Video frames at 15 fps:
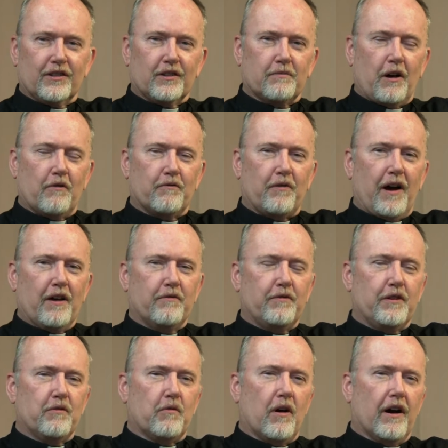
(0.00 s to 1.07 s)
It's about 5
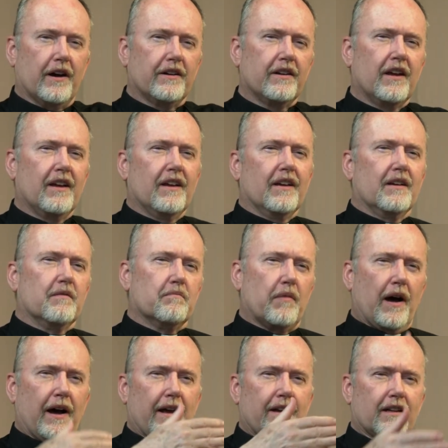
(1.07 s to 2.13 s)
feet wide
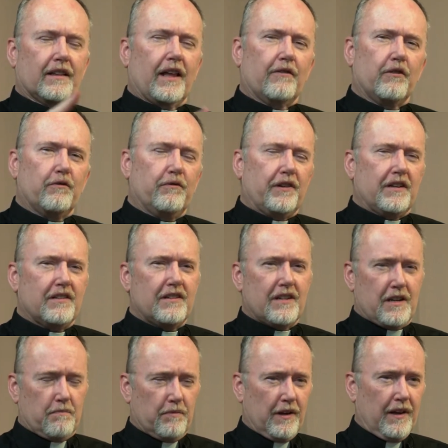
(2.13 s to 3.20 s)
by 11 feet
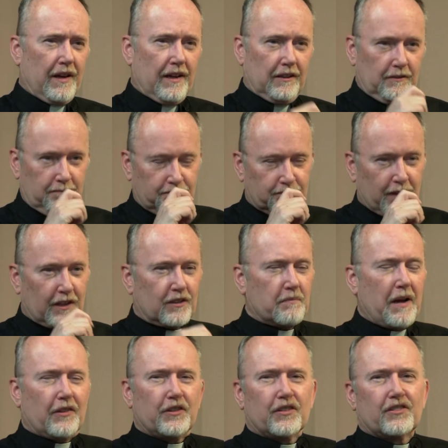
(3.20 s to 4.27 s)
deep. It's
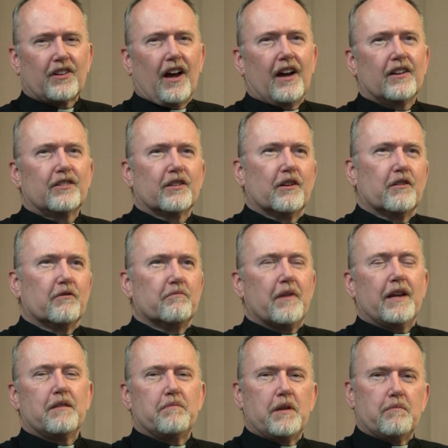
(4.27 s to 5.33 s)
about the size of
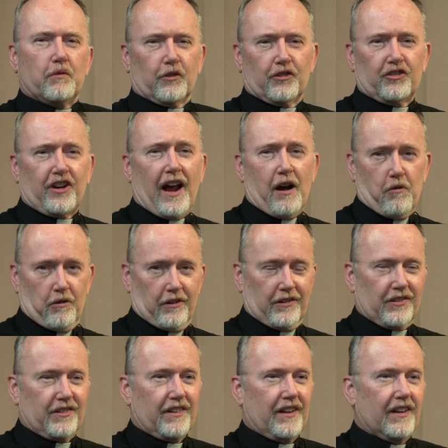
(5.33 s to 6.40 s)
many people's
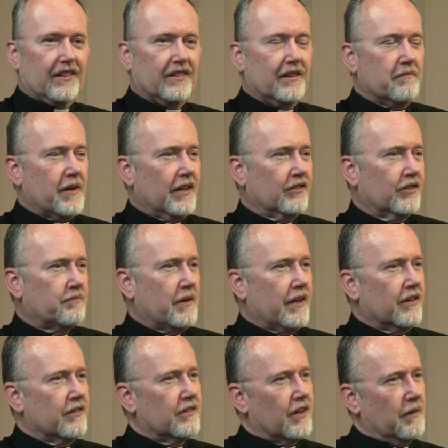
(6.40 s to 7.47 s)
showers, and the men
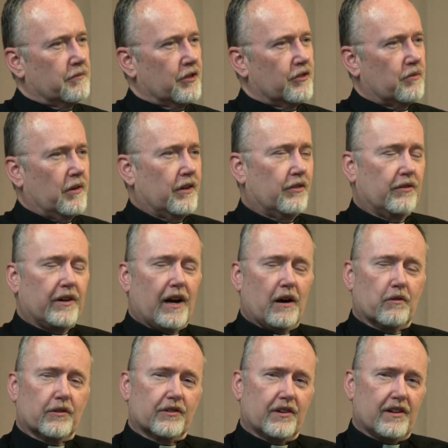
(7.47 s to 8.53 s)
spend up to 23
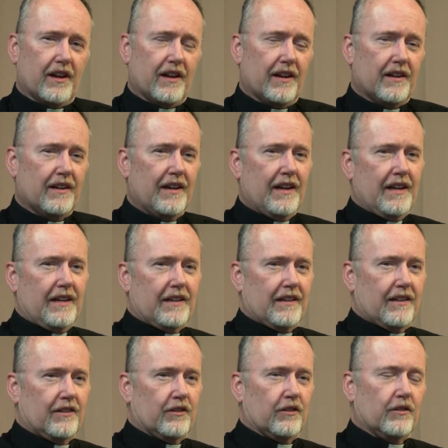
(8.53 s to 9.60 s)
hours a day
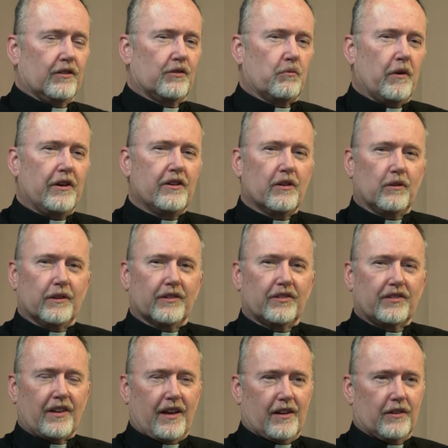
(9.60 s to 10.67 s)
in these windowless
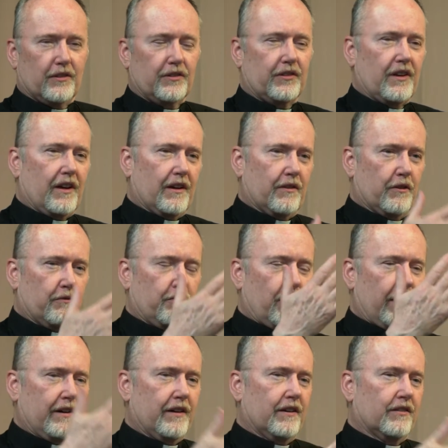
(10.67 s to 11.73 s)
cells. The
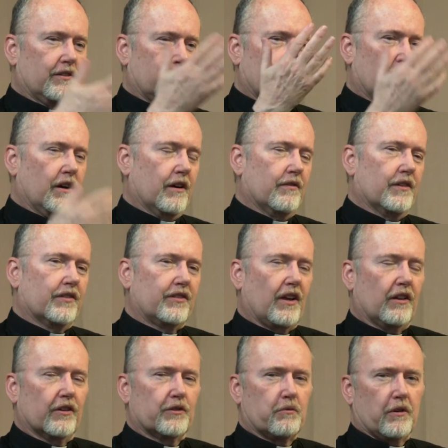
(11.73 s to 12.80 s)
front of the
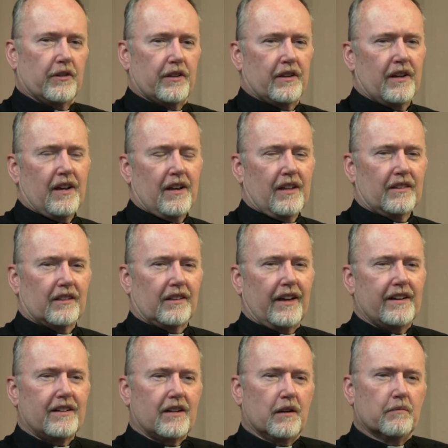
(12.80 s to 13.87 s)
cell is where the
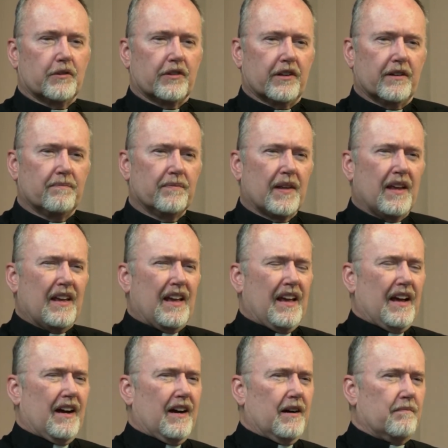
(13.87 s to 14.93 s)
light comes in.
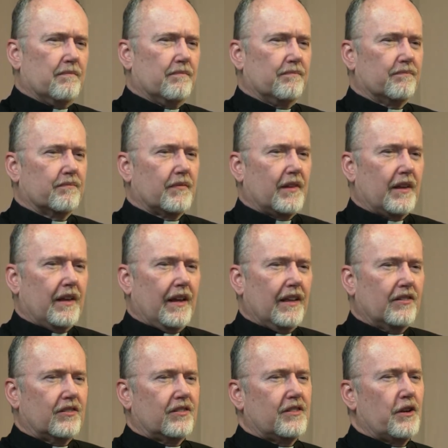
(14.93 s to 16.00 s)

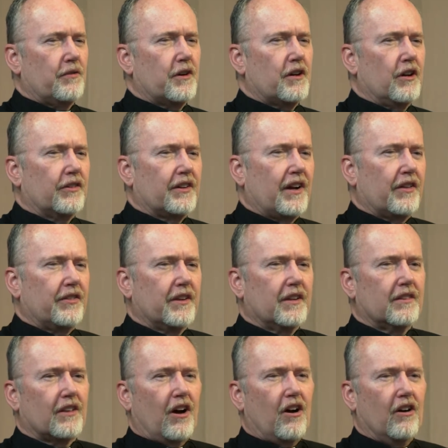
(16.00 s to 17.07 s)
It's difficult, and I
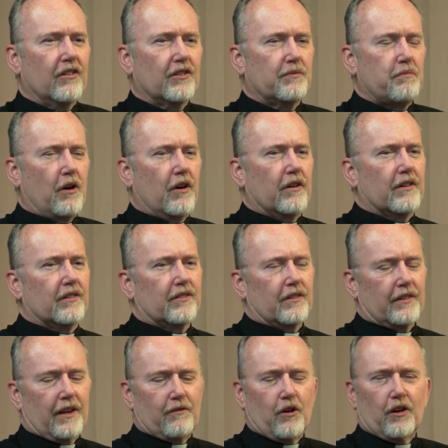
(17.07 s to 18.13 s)
think the hardest part is,
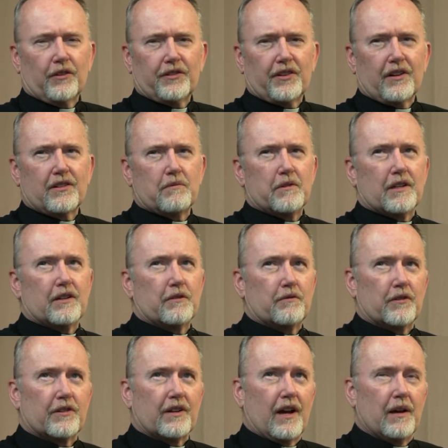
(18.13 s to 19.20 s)
they've all said to me at
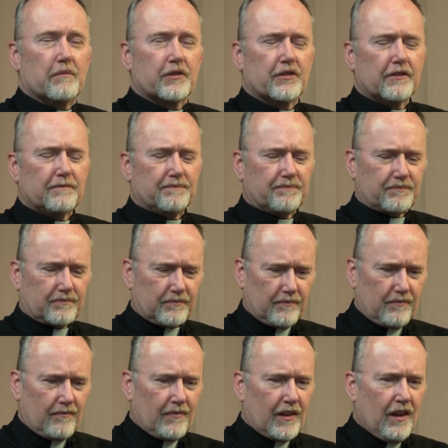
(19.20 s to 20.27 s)
different times,
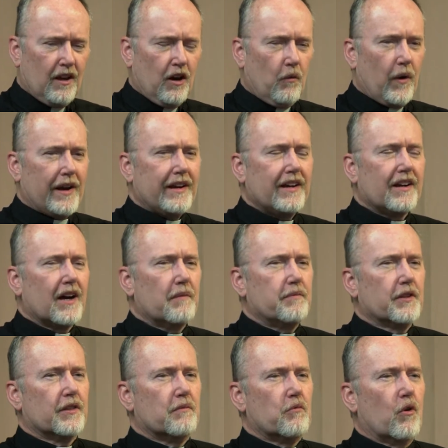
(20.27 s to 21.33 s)
waking up
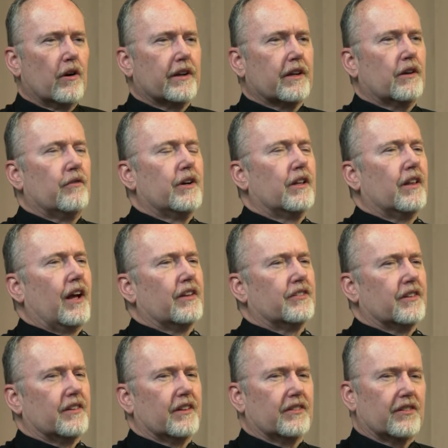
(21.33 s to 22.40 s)
in the morning and
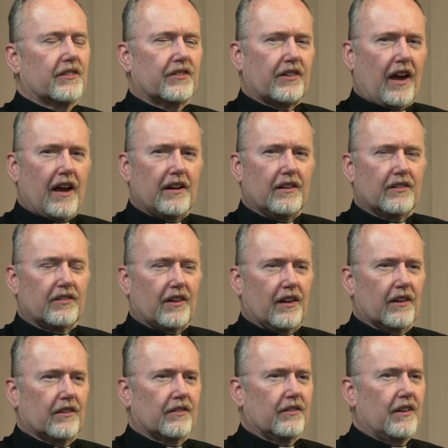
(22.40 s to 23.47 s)
realizing that society
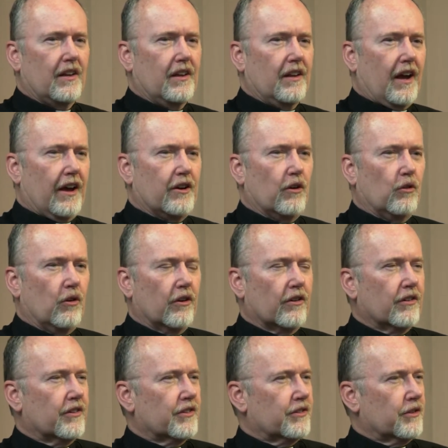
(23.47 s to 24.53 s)
says, I no
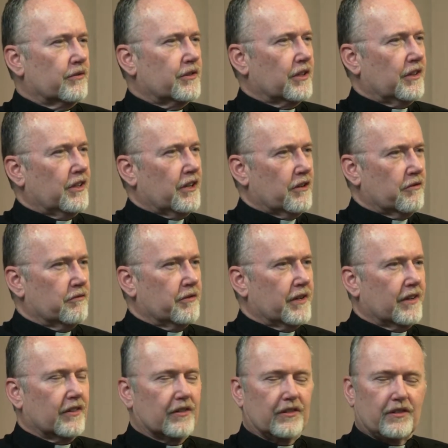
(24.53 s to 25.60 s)
longer deserve to live,
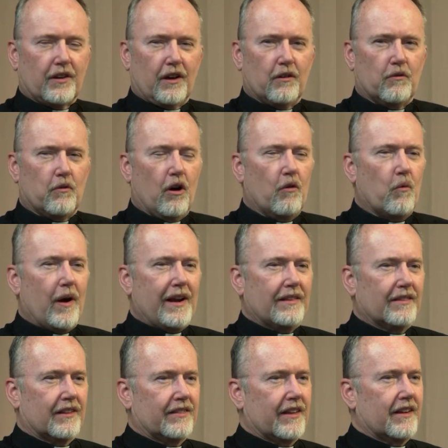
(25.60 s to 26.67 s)
is a weight
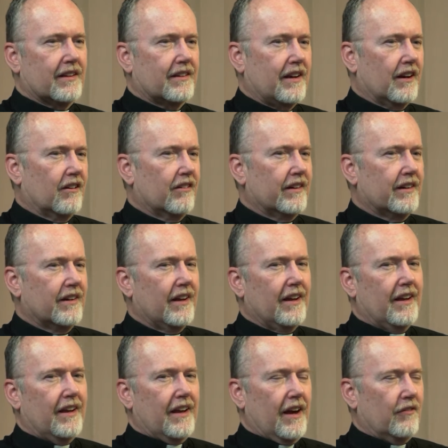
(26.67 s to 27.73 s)
that they carry
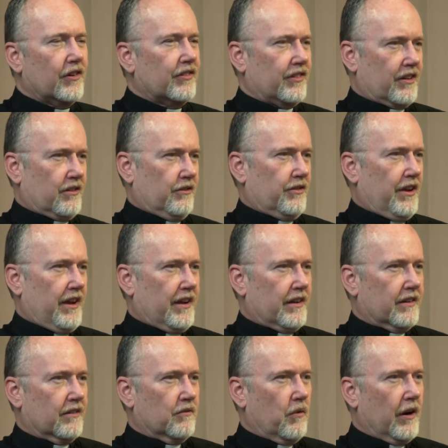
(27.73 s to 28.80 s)
every single day.
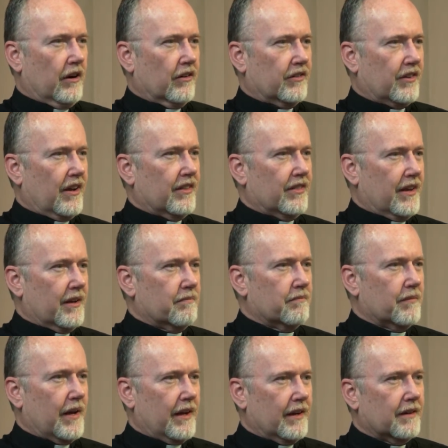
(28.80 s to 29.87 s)
It wears on them.